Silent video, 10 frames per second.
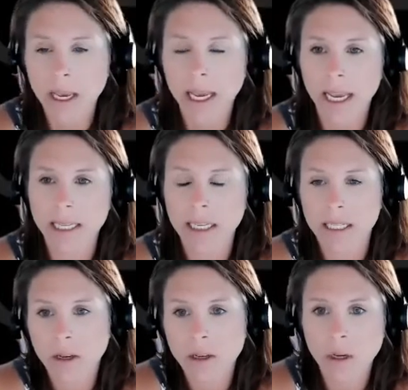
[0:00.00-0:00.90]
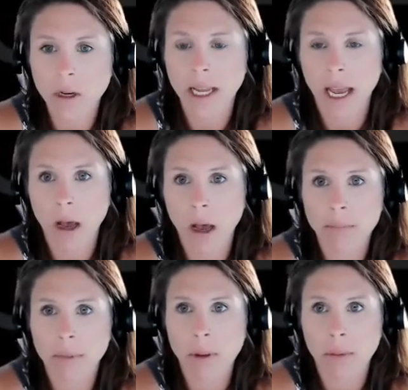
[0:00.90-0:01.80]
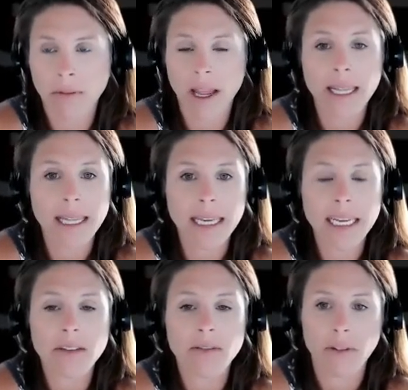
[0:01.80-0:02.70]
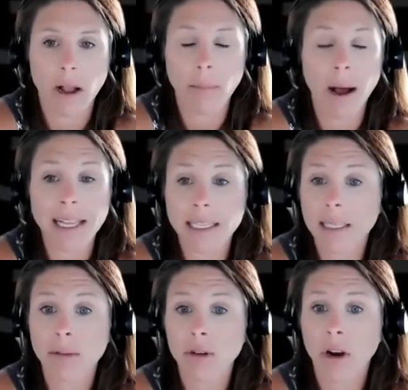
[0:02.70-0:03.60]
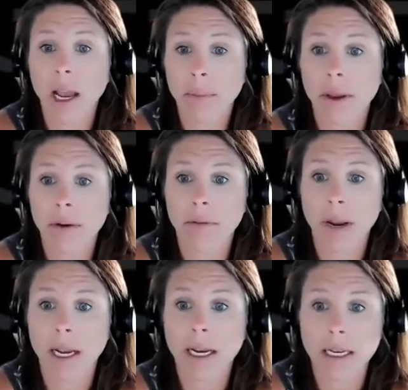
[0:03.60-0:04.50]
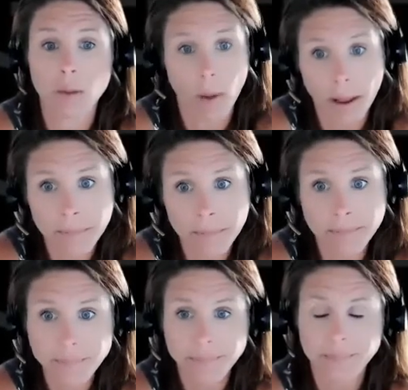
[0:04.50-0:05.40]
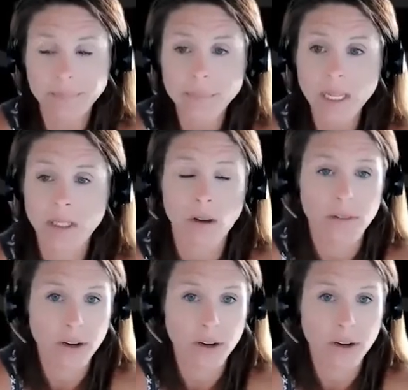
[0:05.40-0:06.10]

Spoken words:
it's also going to help to prevent leads from unsubscribing, right, as well. Yes. So if they're